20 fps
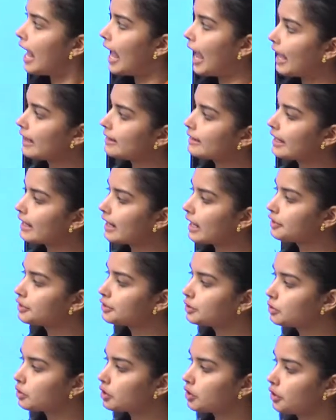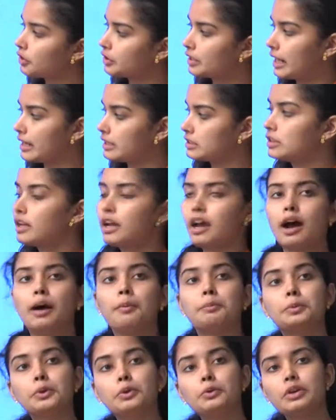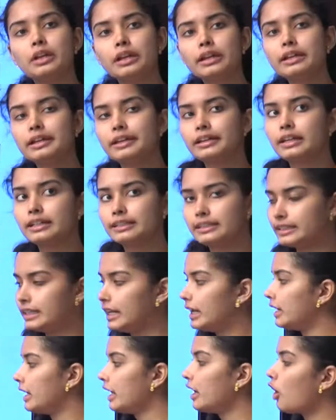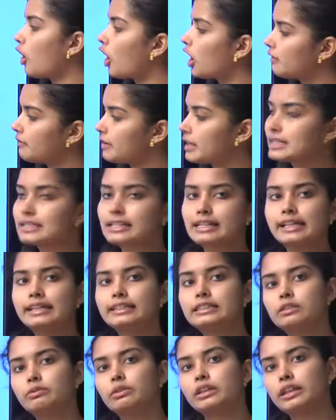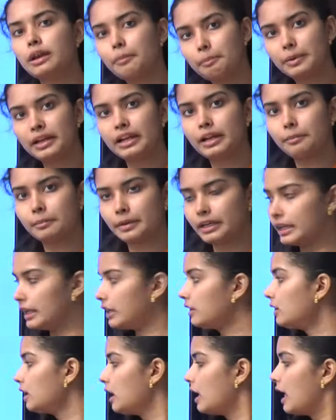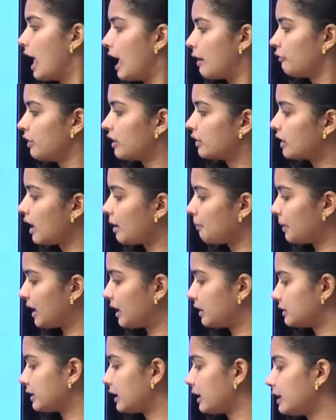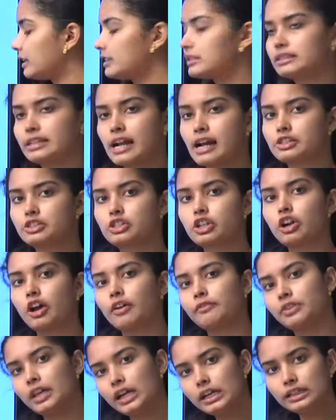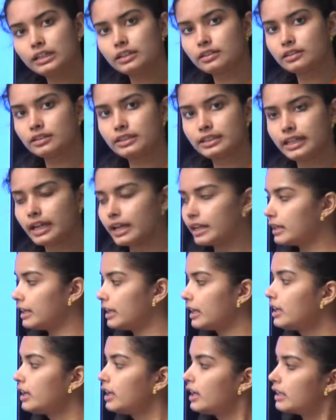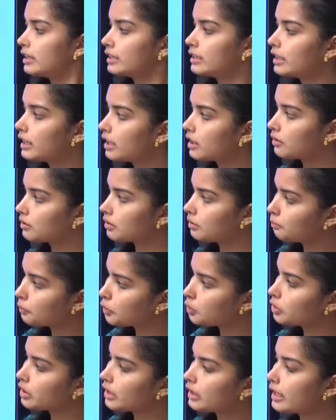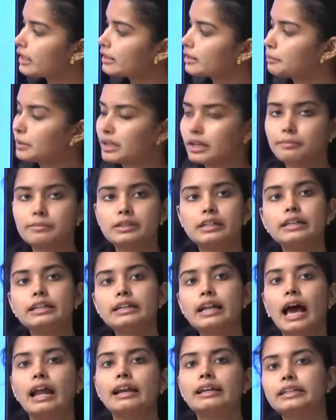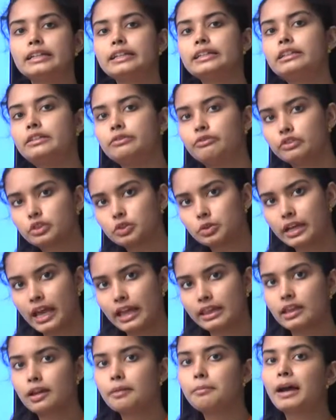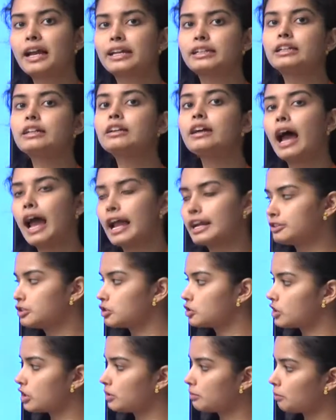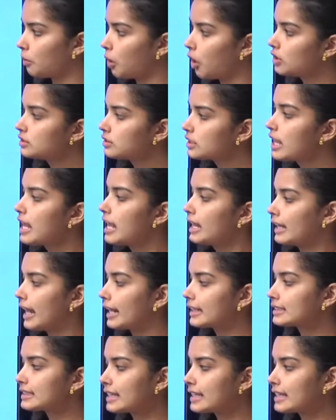and there are nucleotides. A purine in a DNA always links with a pyrimidine with the maintenance structure of the DNA. The purine and a pyrimidine are linked together by the hydrogen bonds, that is